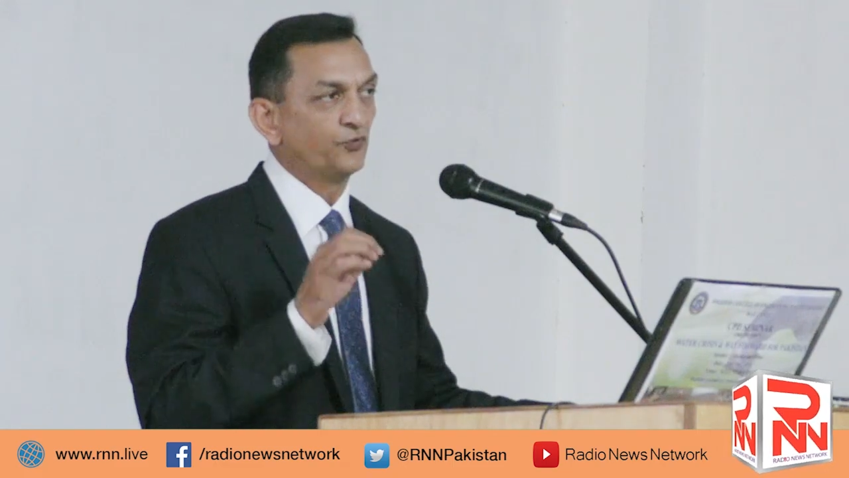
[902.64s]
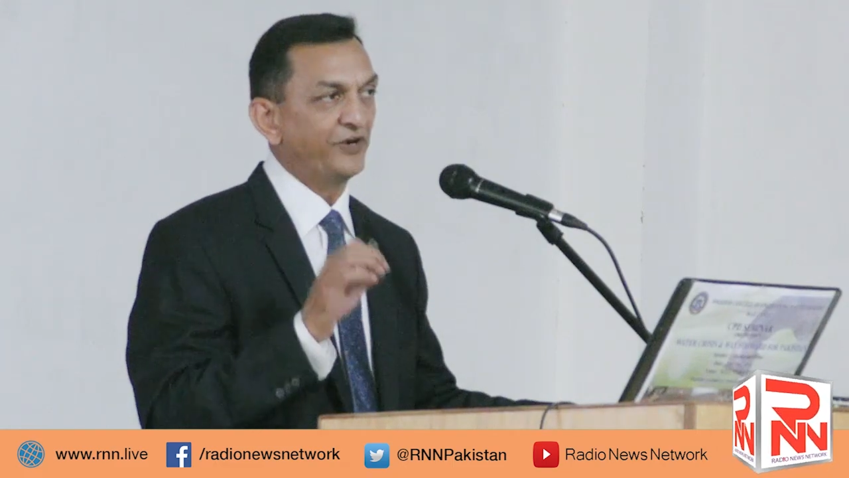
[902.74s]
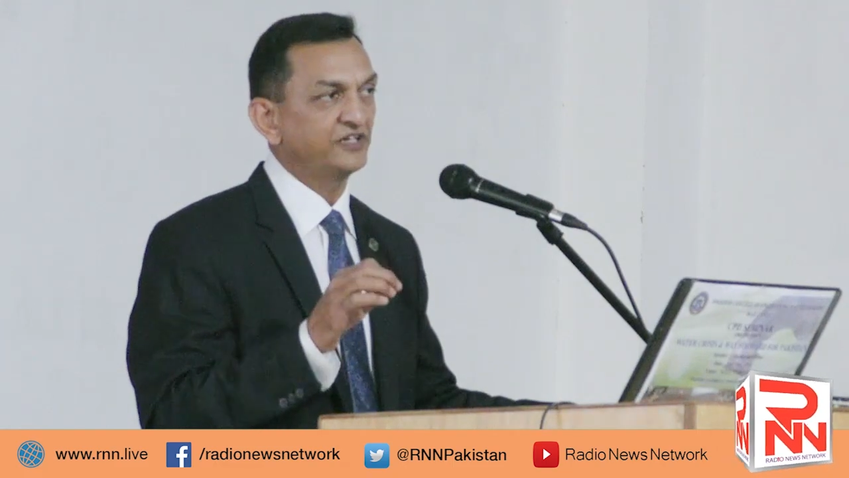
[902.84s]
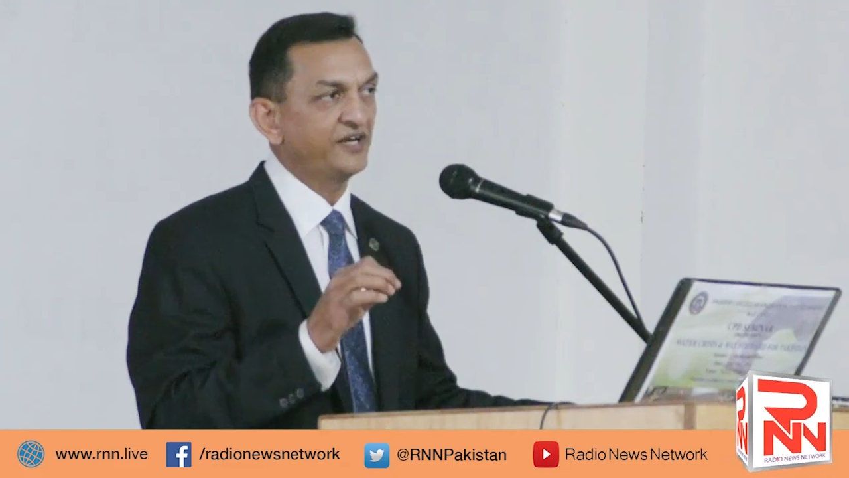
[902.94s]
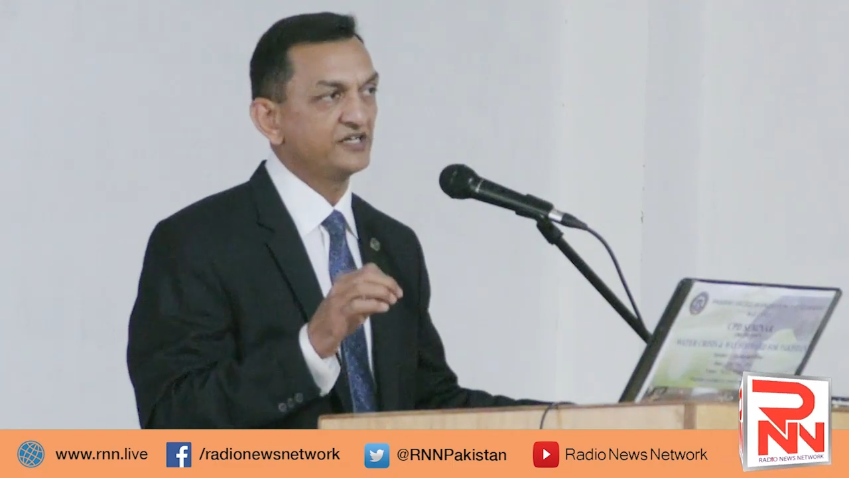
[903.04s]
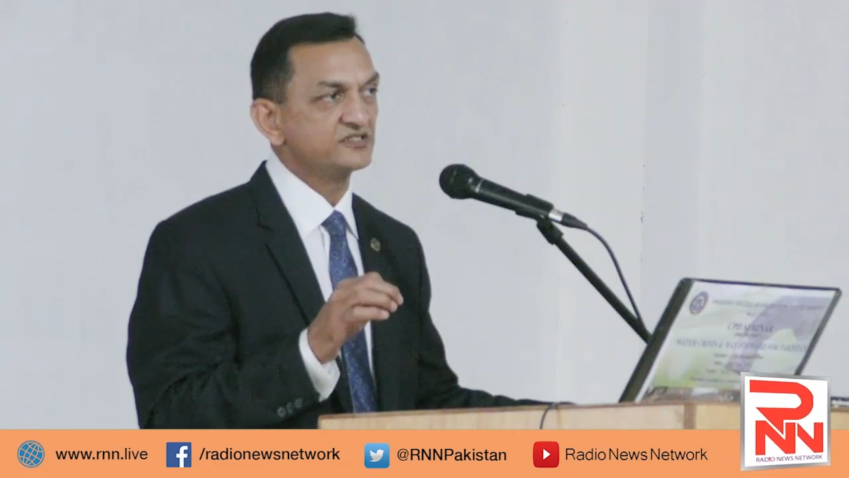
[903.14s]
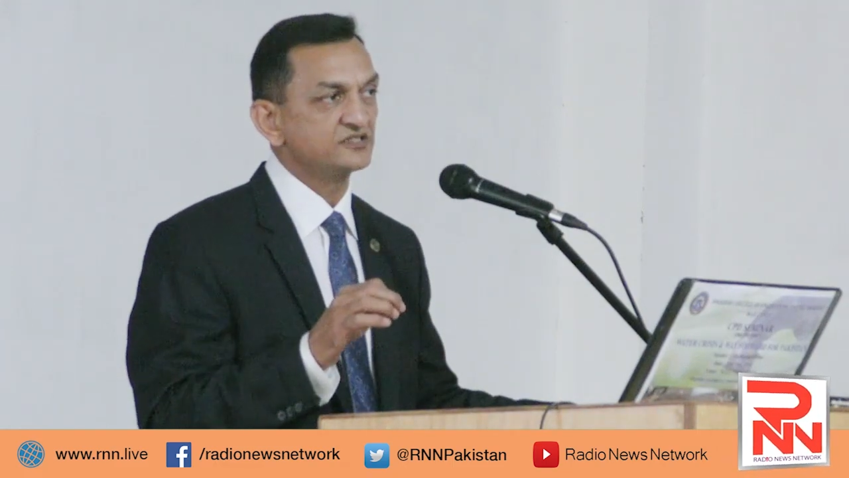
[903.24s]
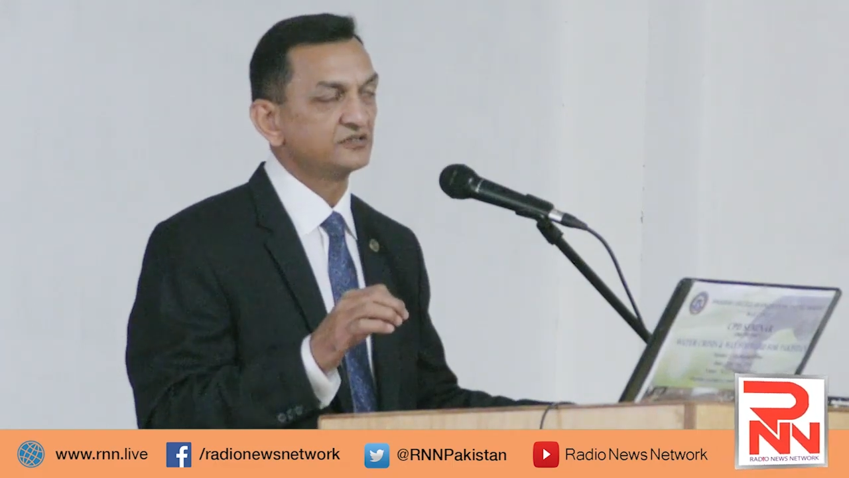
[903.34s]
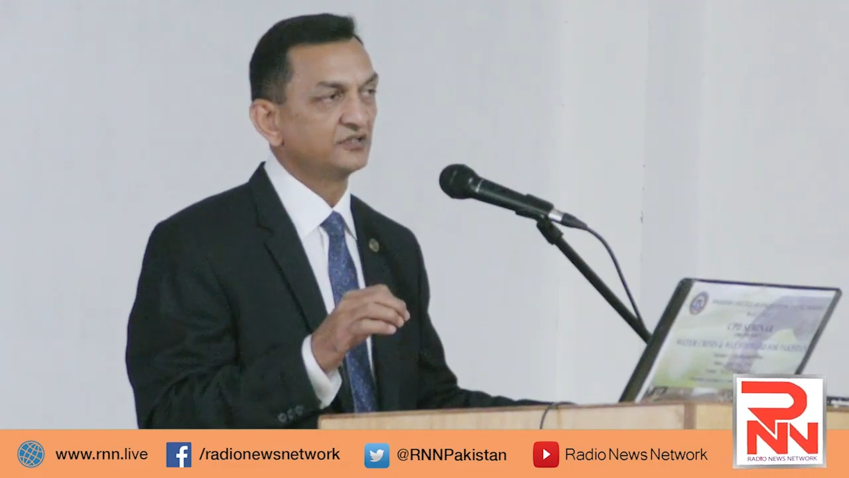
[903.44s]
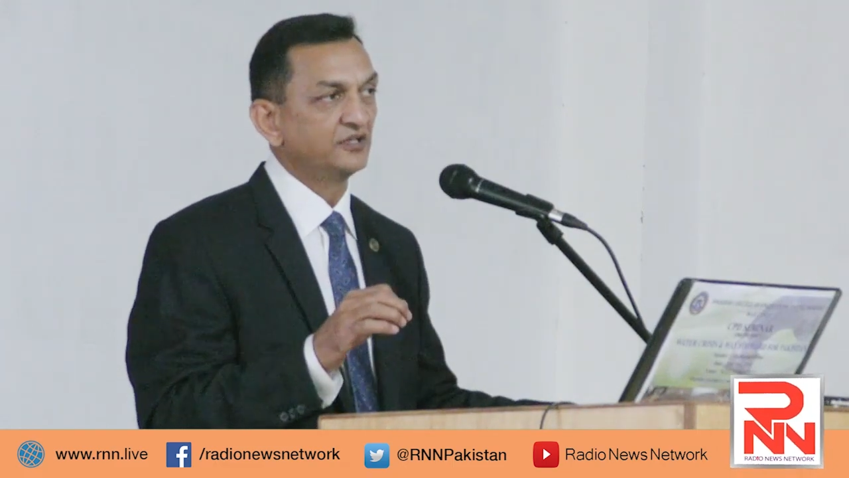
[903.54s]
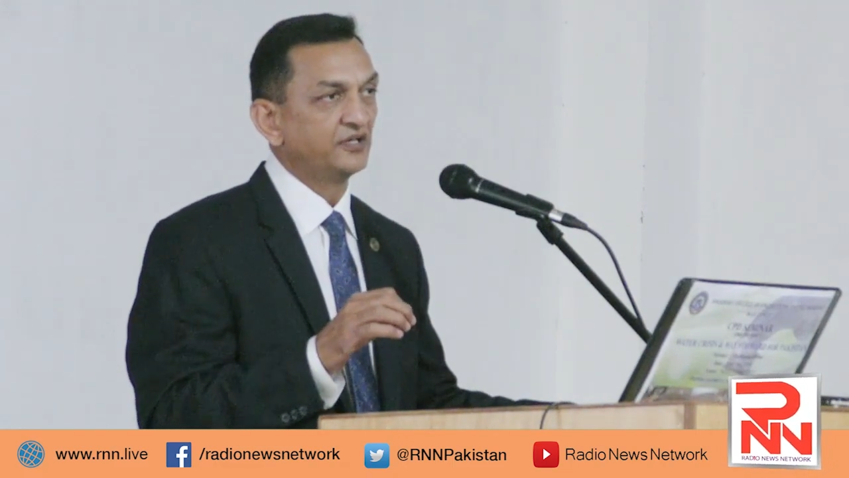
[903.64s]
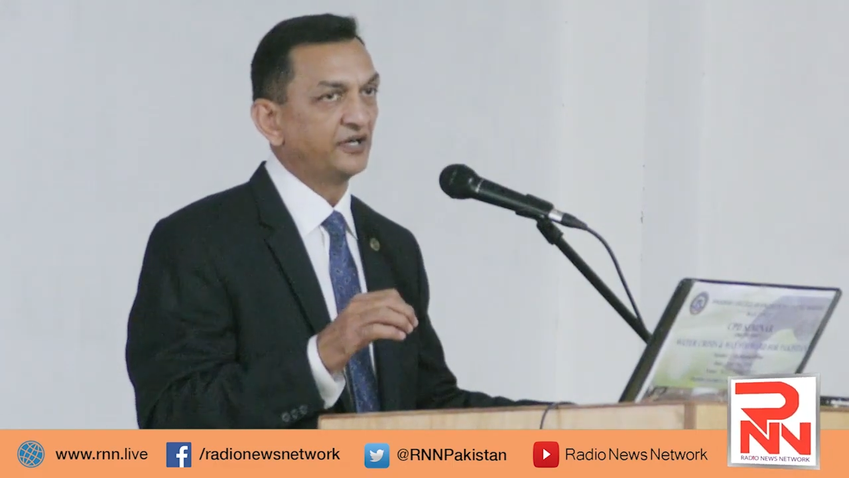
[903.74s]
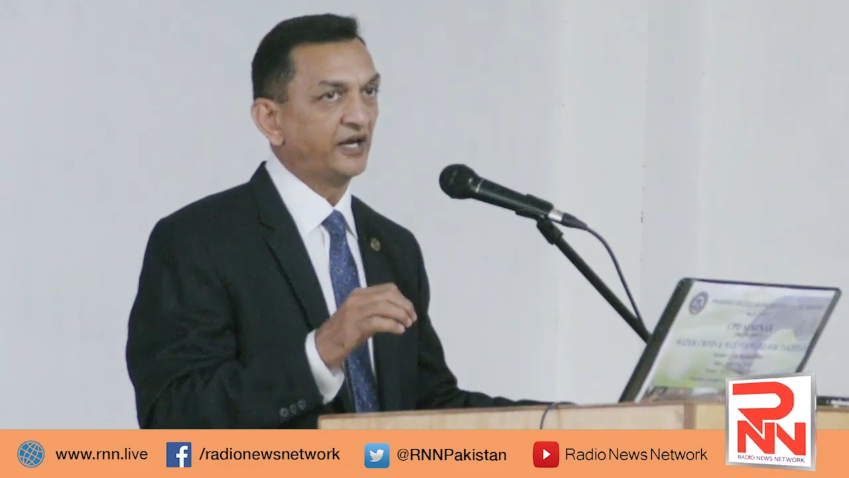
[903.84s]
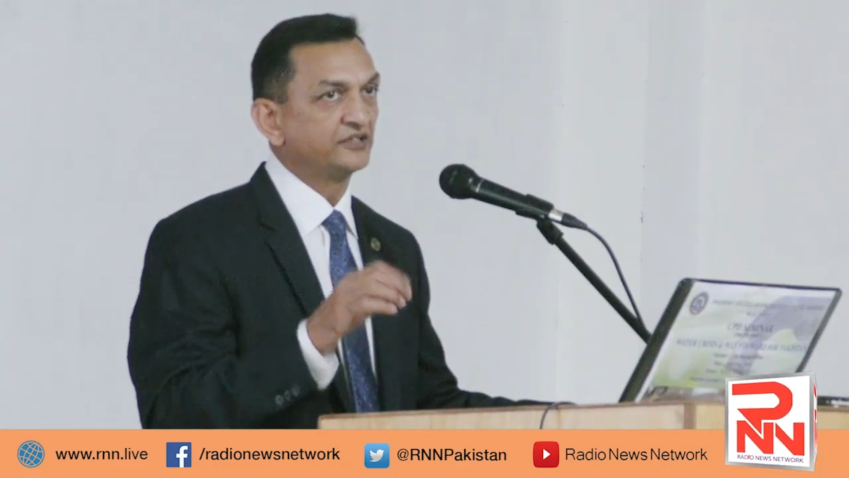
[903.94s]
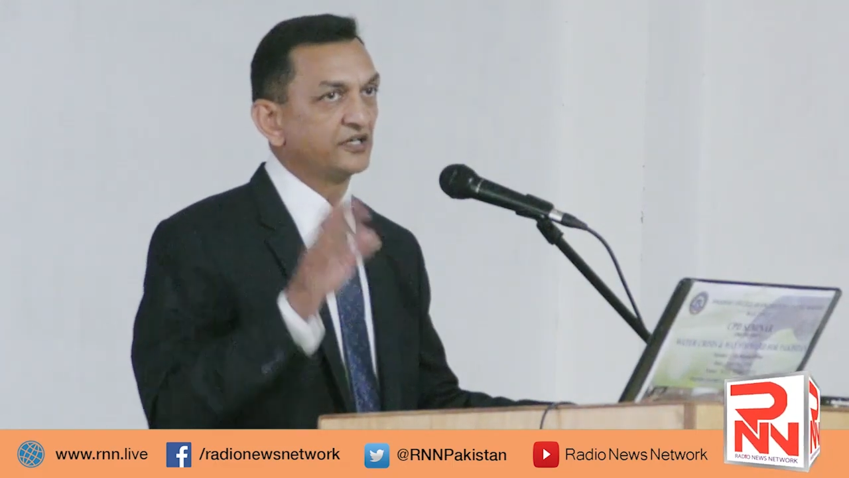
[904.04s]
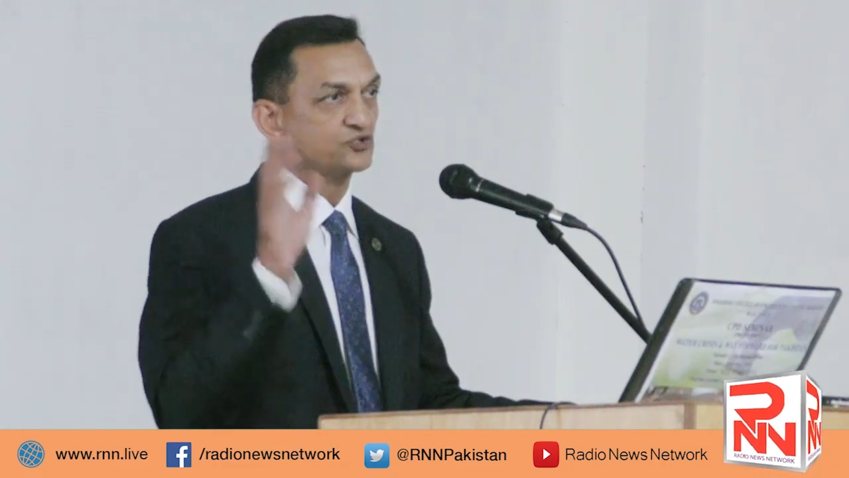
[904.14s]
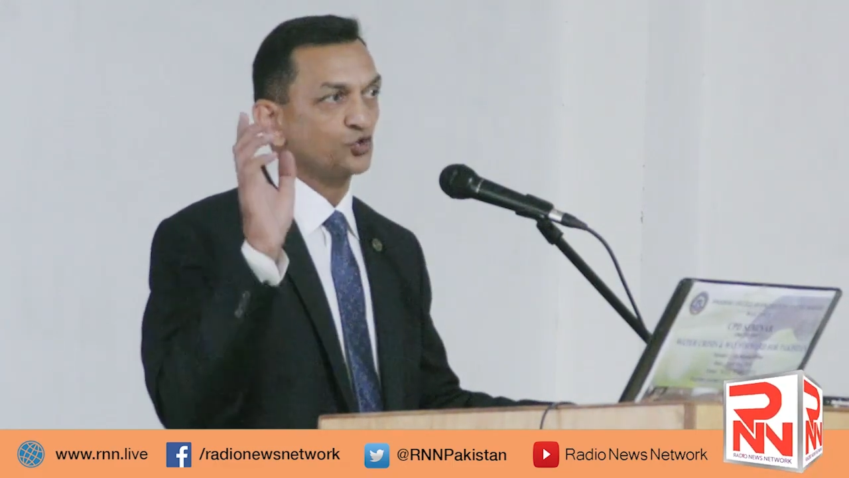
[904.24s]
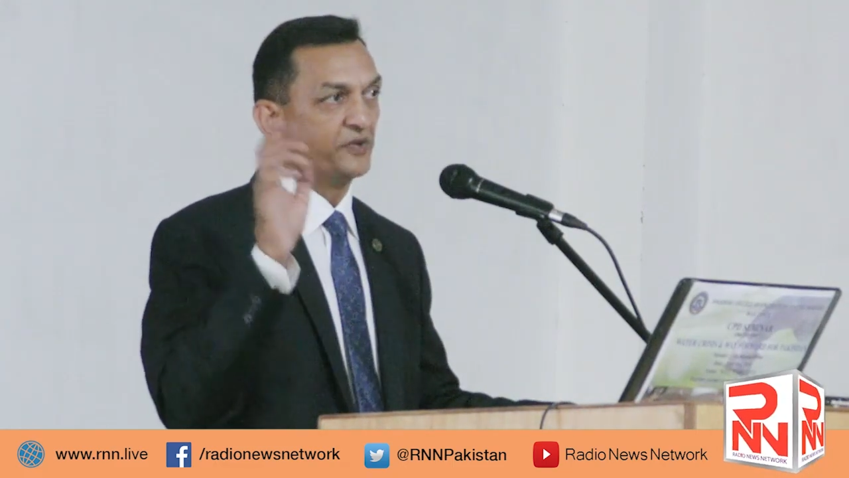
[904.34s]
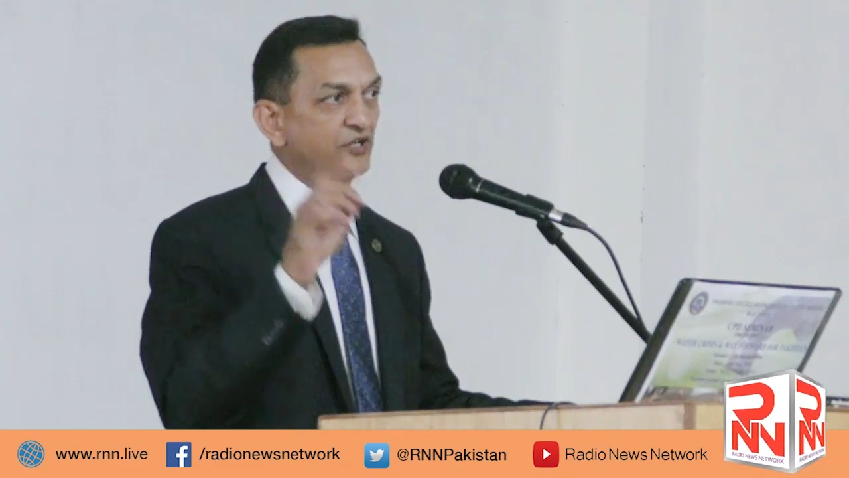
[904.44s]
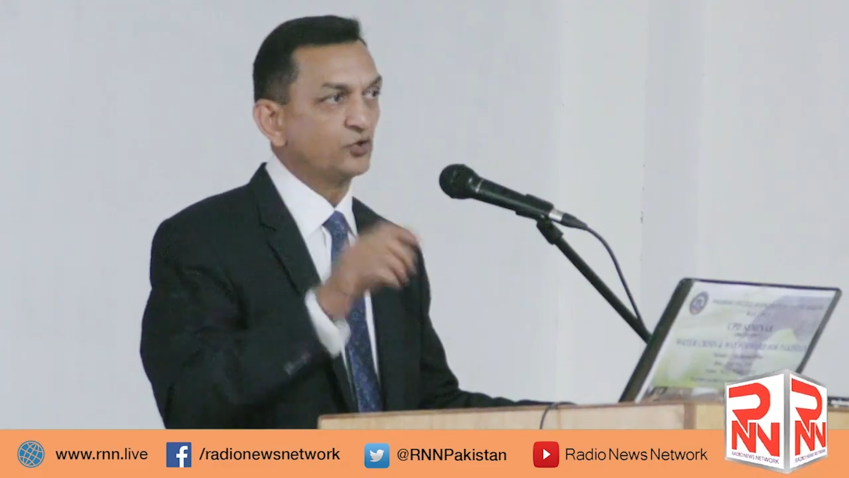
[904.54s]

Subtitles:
the wetlands, and there are so many